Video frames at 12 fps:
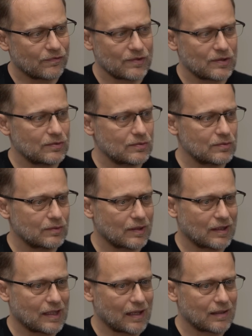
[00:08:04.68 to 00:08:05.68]
few
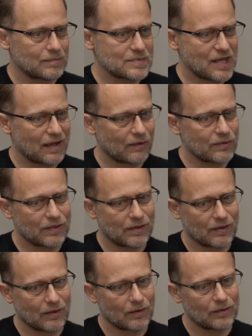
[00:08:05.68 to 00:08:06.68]
games out
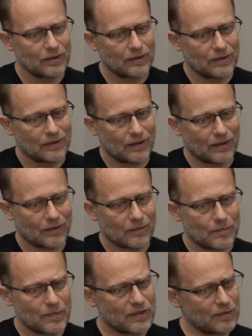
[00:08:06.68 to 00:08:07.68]
there
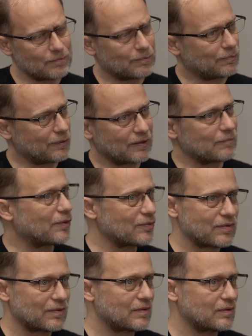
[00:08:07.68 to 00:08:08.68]
that bring
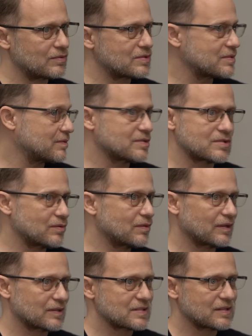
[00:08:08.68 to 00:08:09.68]
both of those two
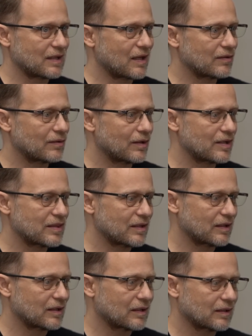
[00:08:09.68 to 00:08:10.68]
things together, I
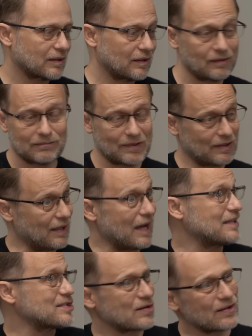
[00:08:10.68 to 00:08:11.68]
think, in
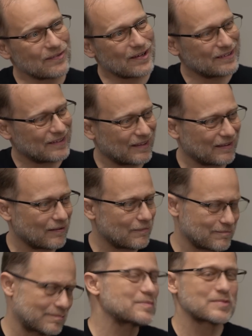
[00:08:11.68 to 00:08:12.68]
any
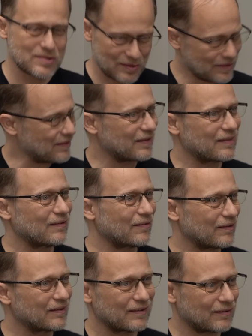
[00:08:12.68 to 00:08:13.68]
genre. Certainly
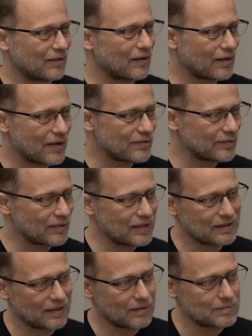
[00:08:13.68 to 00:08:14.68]
there are other
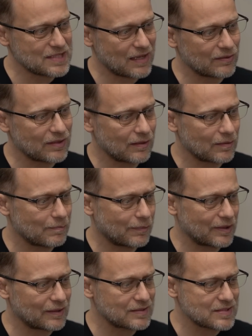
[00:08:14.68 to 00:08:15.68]
great games out there,
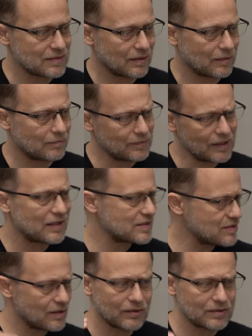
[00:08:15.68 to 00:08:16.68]
but
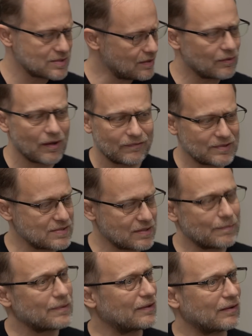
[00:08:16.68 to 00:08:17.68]
StarCraft is
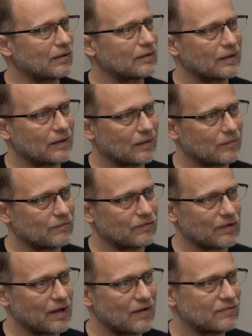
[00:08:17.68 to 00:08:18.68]
up there
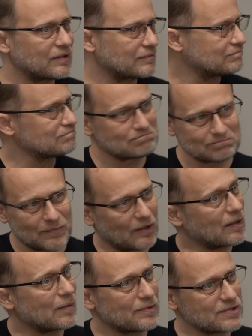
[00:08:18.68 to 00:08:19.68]
for having
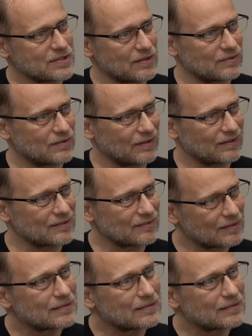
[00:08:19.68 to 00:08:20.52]
accomplished those things.